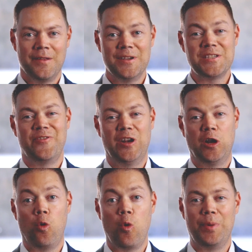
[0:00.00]
This
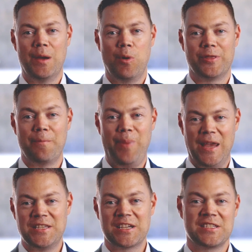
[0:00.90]
video will be about the
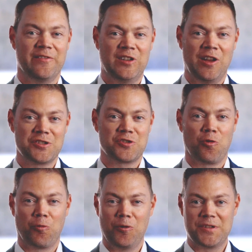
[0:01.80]
basics of
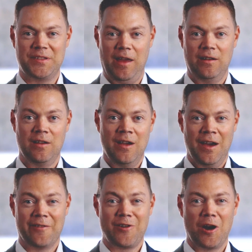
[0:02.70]
industrial real estate,
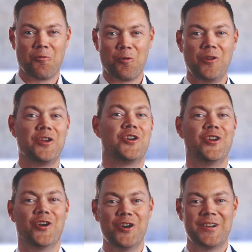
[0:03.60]
and I've got a really
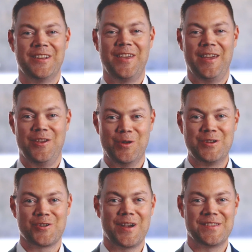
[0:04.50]
good hook to get you
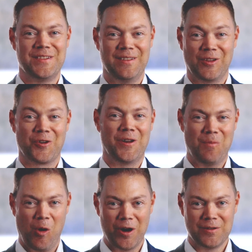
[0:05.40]
interested in learning
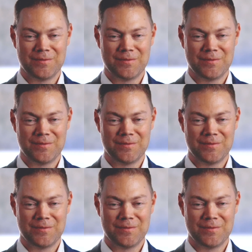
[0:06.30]
more.